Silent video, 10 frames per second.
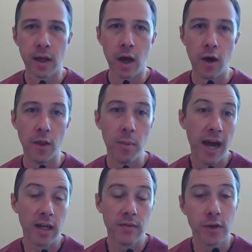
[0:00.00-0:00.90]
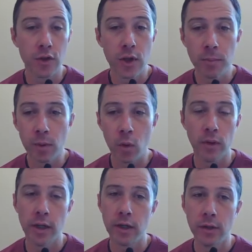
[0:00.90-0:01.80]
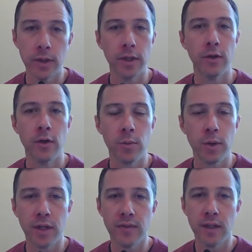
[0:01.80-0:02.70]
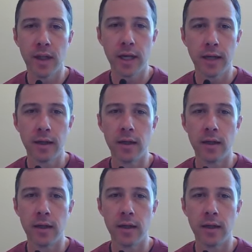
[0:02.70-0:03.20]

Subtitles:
on the back of the strip, or they can do it in their notebook if they'd like.